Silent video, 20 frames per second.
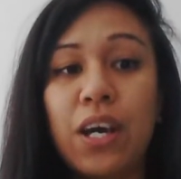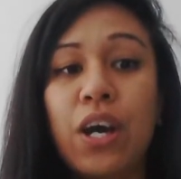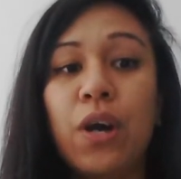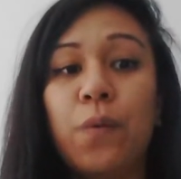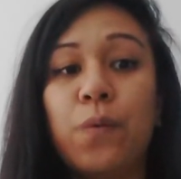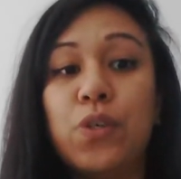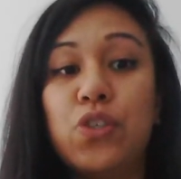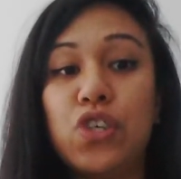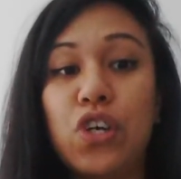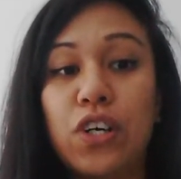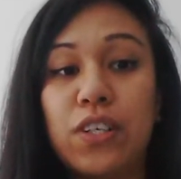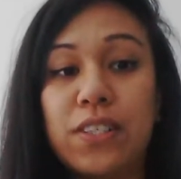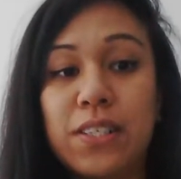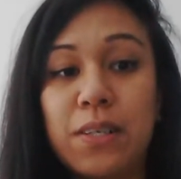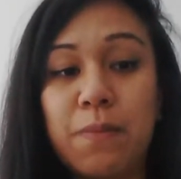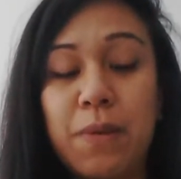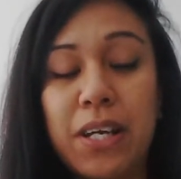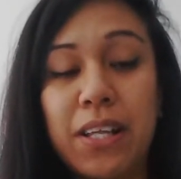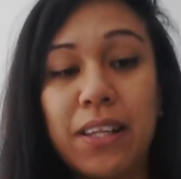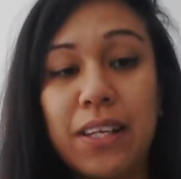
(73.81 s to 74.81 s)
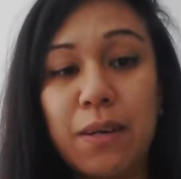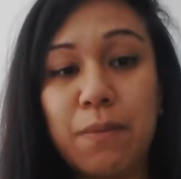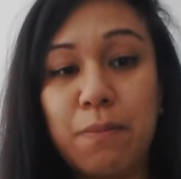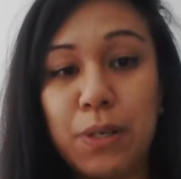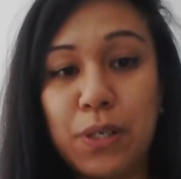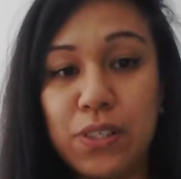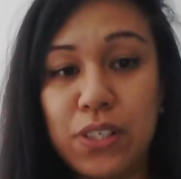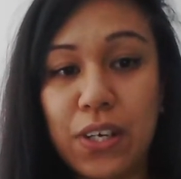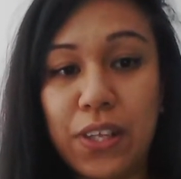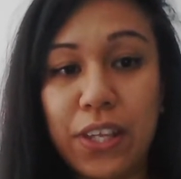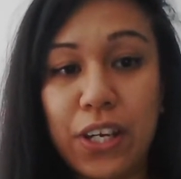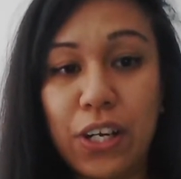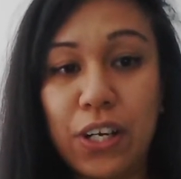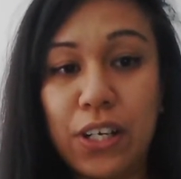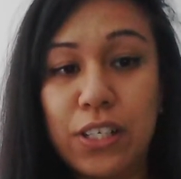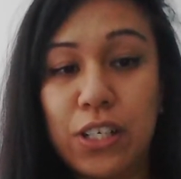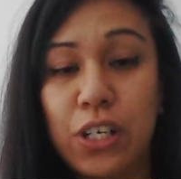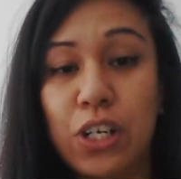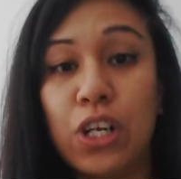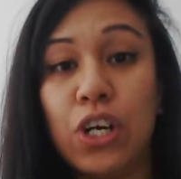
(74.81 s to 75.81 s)
which ultimately builds on their
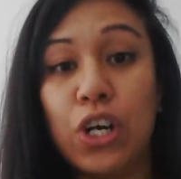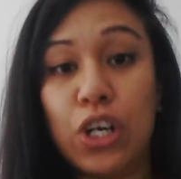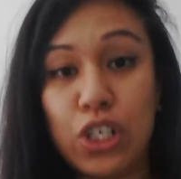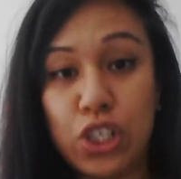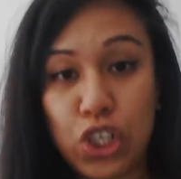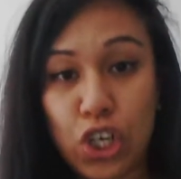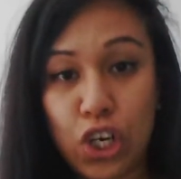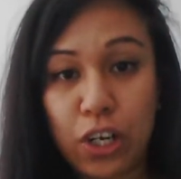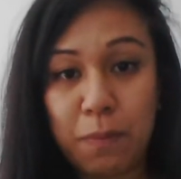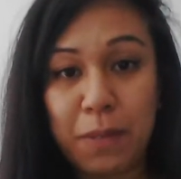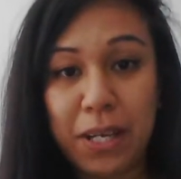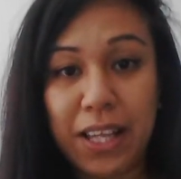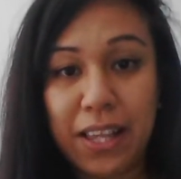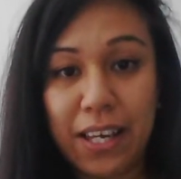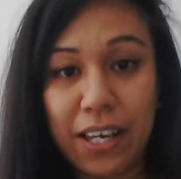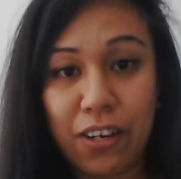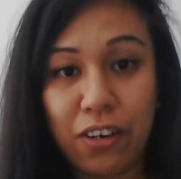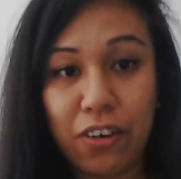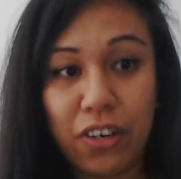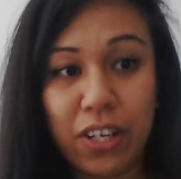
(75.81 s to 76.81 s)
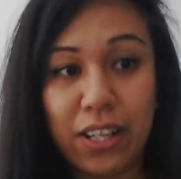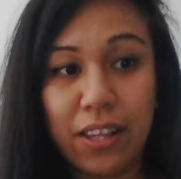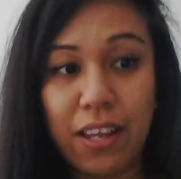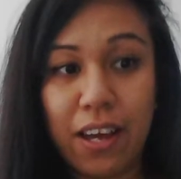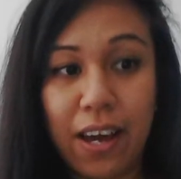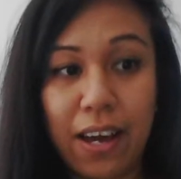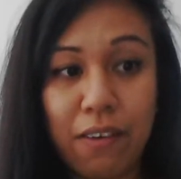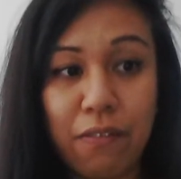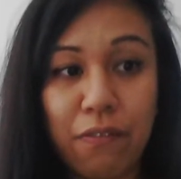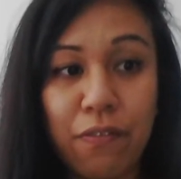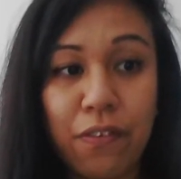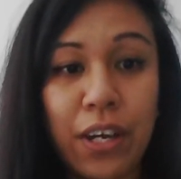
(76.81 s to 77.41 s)
autonomy later in life.